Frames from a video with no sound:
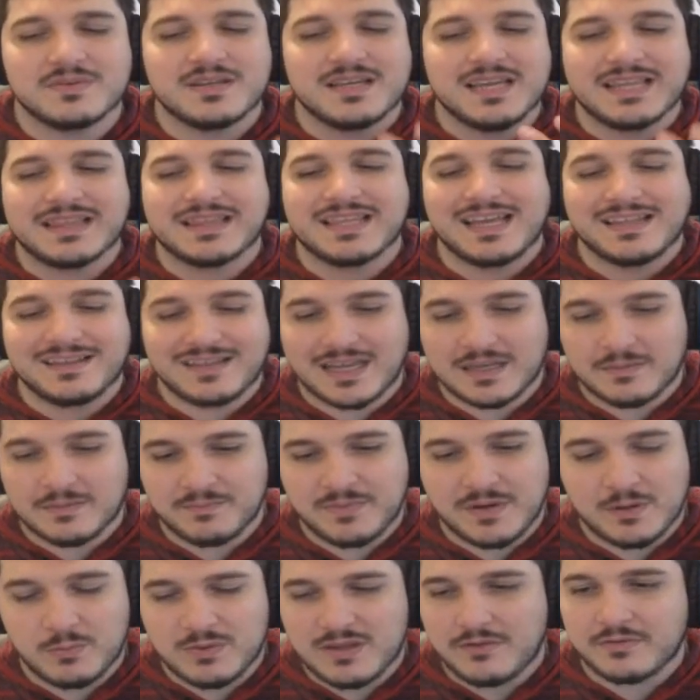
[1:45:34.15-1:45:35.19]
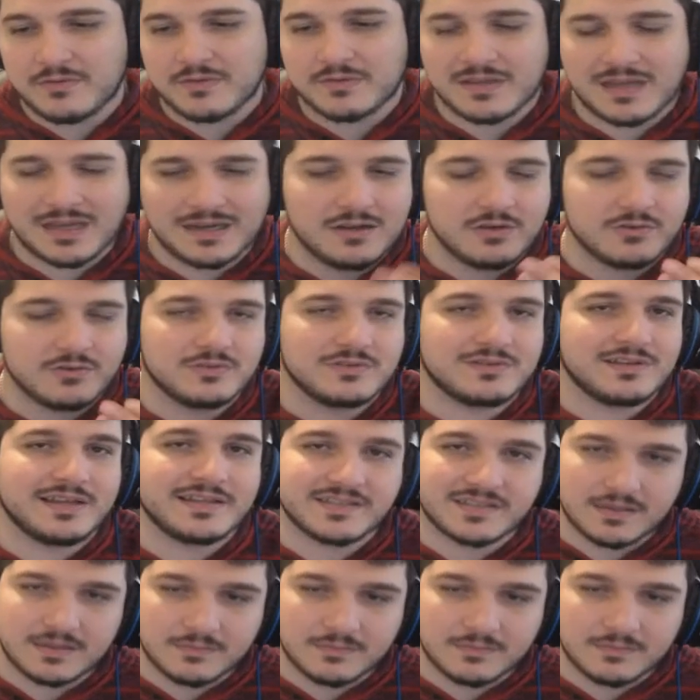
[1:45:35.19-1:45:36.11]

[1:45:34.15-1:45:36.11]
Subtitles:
Hit that like button. We haven't even got 100 likes.